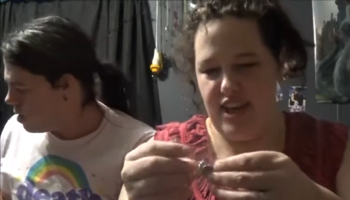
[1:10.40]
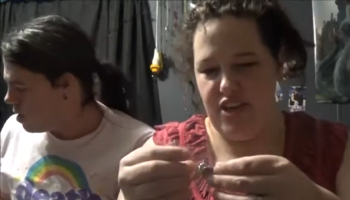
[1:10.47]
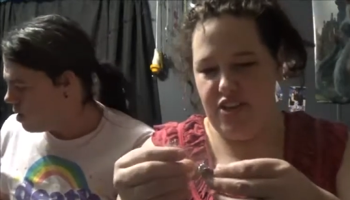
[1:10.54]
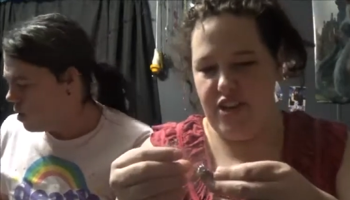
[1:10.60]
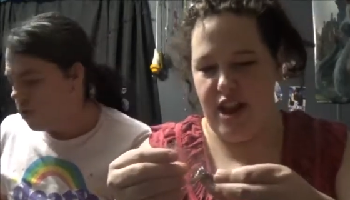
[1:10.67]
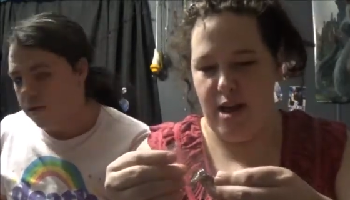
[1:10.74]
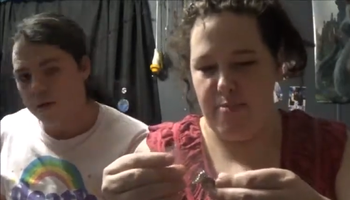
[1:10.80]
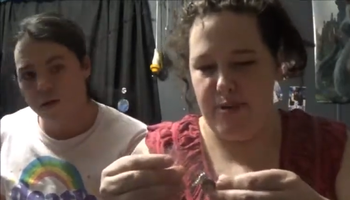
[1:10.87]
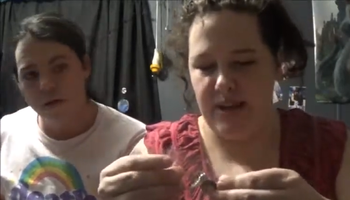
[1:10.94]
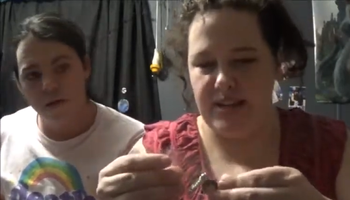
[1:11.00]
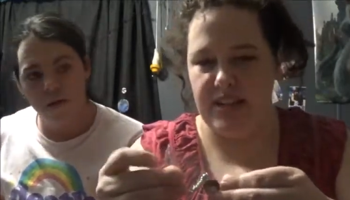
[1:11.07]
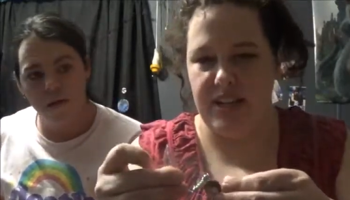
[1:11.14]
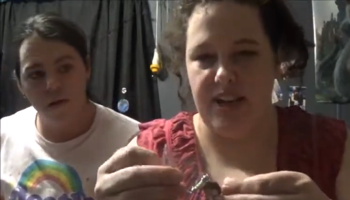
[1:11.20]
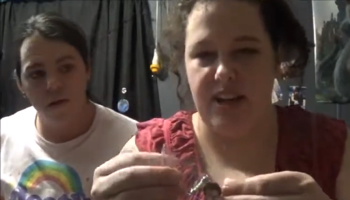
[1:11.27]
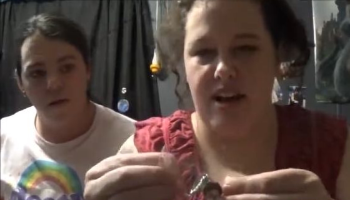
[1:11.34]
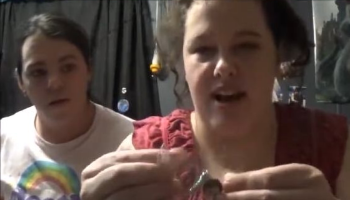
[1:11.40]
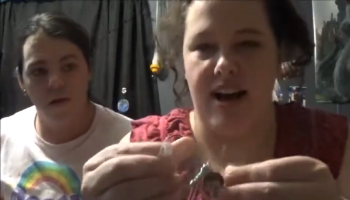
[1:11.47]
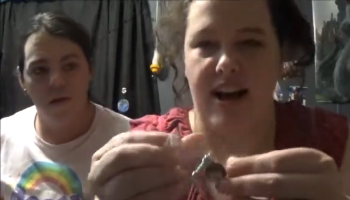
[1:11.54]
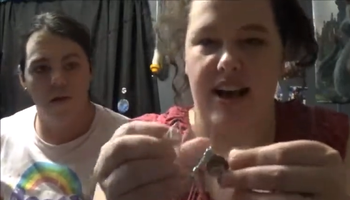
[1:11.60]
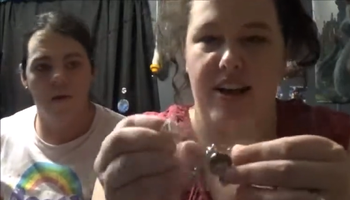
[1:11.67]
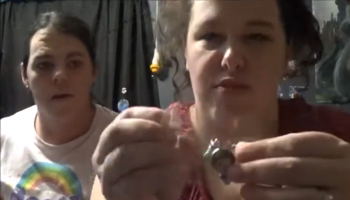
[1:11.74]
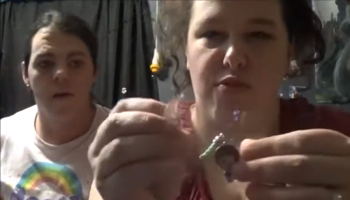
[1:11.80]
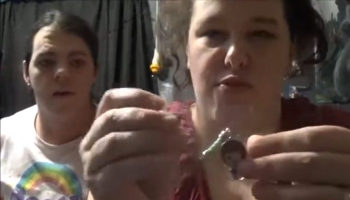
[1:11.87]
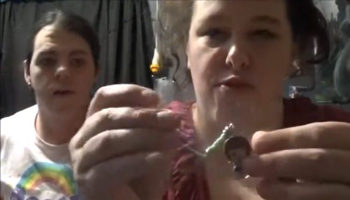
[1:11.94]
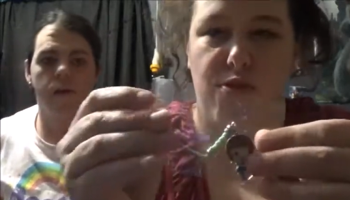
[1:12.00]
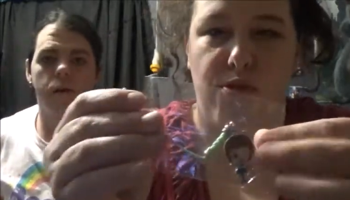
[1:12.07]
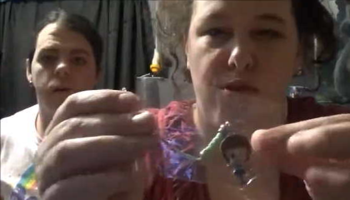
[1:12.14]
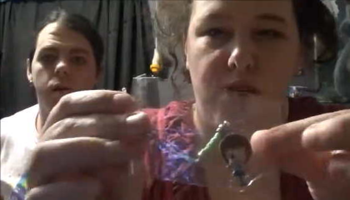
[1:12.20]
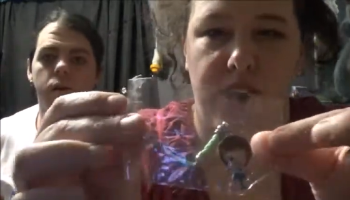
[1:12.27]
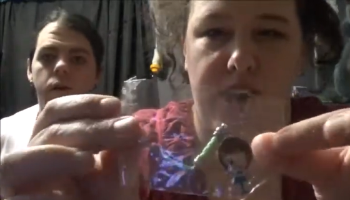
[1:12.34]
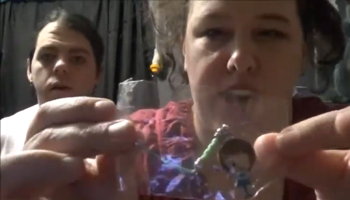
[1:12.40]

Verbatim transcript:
Speaker 1: that I basically got for